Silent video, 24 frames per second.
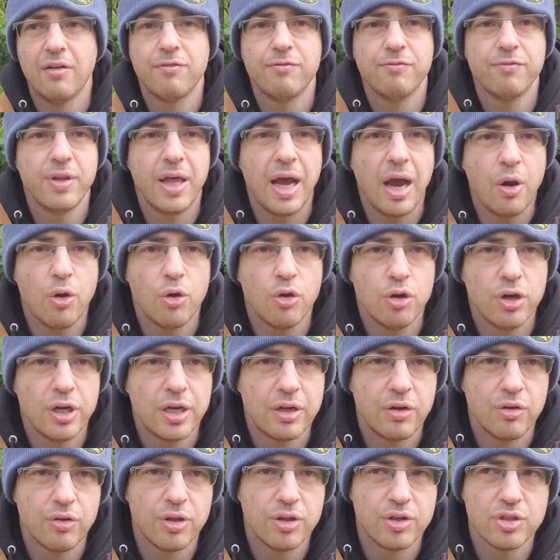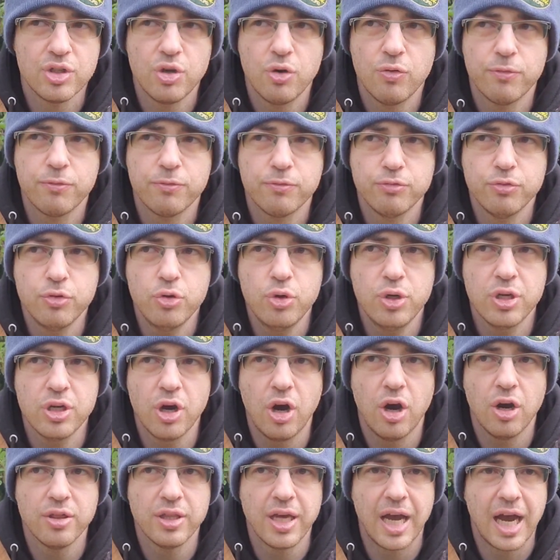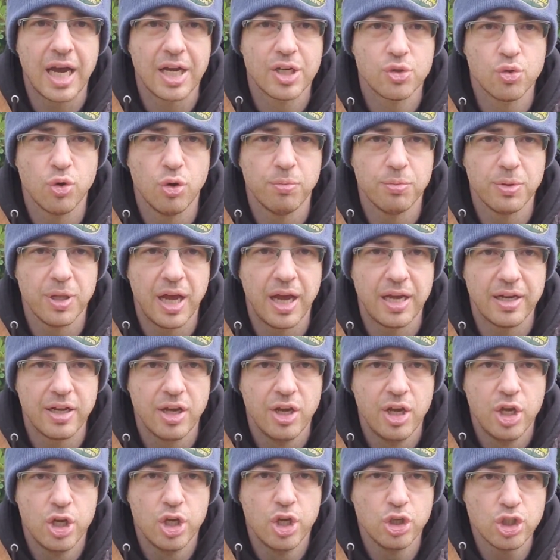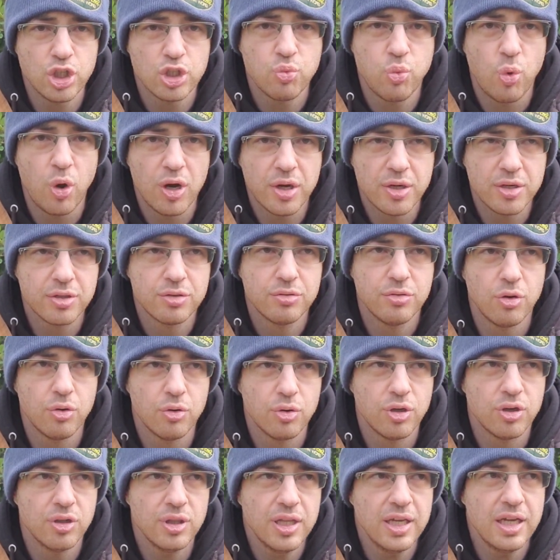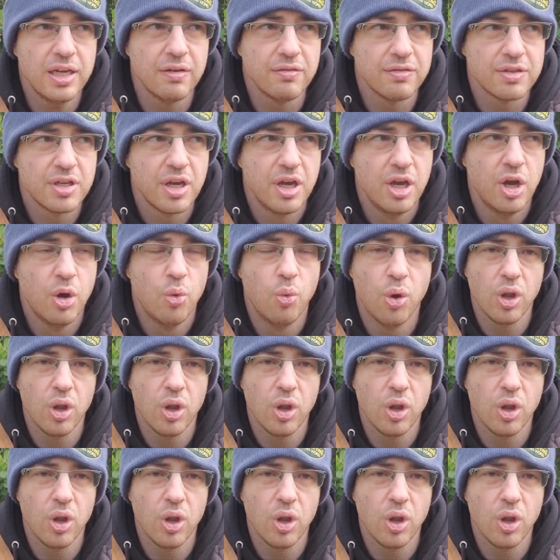flowering or there's no fruiting on the actual plant. You're just wanting to grow your leaves.